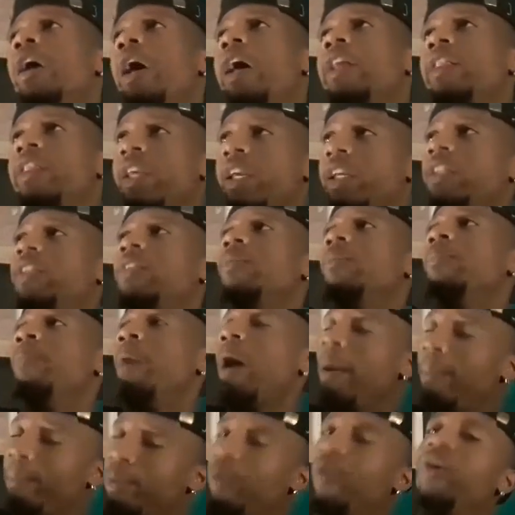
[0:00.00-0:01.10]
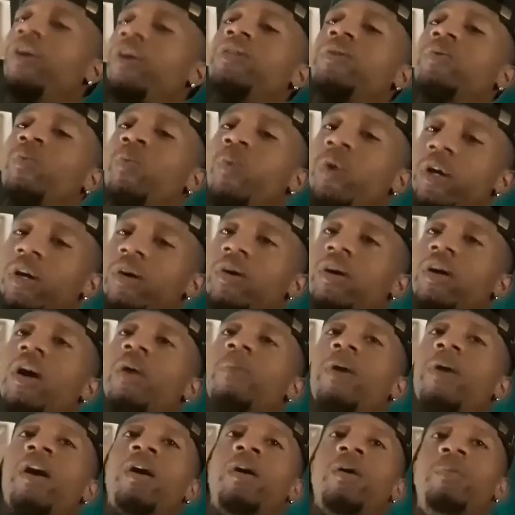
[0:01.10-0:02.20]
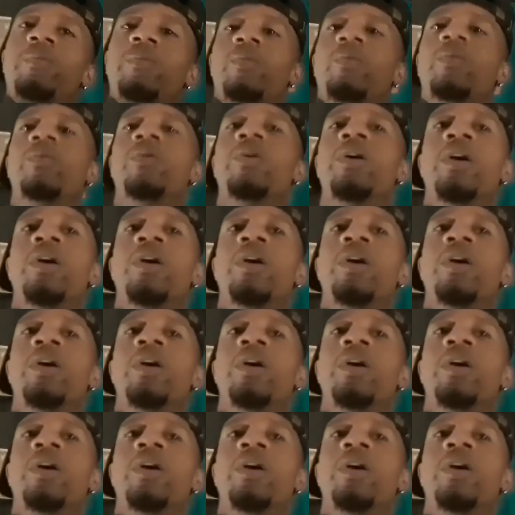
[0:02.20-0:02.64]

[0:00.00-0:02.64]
I think my boys will come up